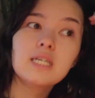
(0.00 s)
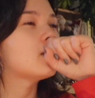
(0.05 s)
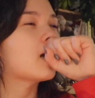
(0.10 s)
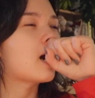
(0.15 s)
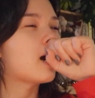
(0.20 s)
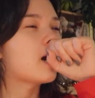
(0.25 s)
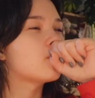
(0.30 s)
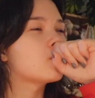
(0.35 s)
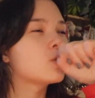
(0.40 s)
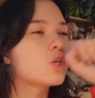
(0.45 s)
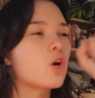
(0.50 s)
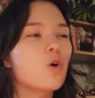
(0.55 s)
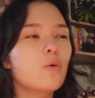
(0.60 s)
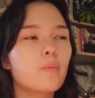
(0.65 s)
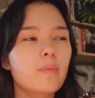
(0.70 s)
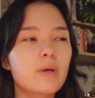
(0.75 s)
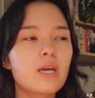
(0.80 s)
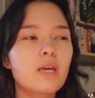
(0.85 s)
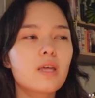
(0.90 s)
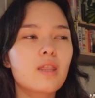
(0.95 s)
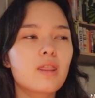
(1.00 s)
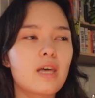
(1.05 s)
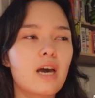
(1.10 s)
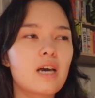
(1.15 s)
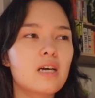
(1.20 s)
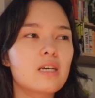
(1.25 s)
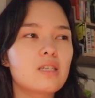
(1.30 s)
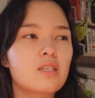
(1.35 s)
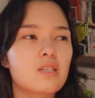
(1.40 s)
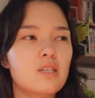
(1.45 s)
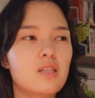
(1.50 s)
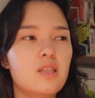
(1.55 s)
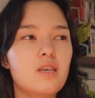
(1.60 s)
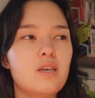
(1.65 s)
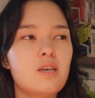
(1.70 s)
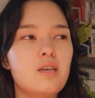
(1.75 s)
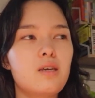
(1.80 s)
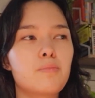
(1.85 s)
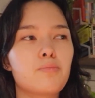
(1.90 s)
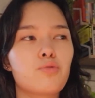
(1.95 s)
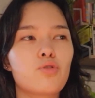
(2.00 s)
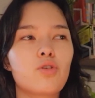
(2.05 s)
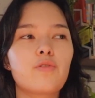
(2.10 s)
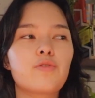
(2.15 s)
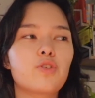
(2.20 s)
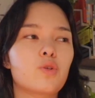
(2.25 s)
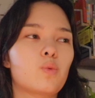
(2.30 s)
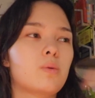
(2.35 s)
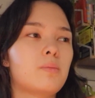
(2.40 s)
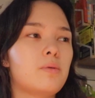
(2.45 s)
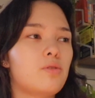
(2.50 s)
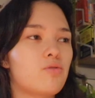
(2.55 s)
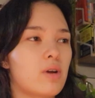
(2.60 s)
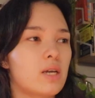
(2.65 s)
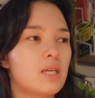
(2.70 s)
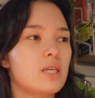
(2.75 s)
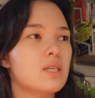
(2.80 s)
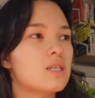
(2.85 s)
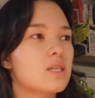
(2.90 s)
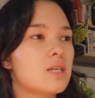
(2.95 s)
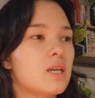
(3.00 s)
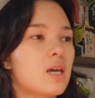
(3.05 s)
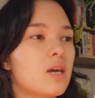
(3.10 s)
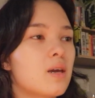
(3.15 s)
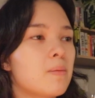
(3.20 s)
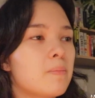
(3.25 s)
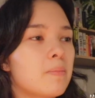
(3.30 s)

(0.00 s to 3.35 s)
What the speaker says: Yeah, I was hoping that the proofs would be ready today,